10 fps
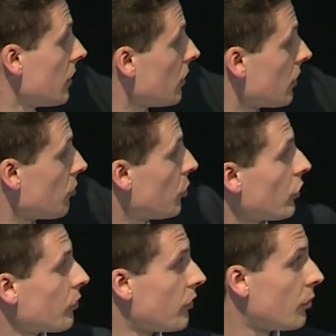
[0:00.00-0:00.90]
at the
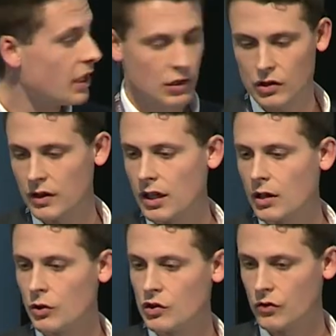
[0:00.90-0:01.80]
bottom of the picture there,
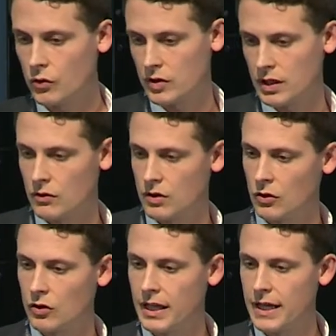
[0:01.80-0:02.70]
which flows down to
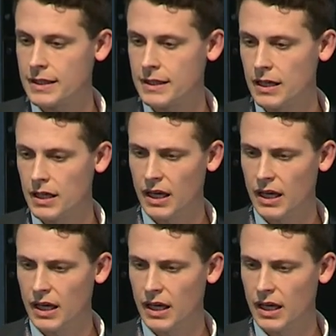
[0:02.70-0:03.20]
Loch Ness,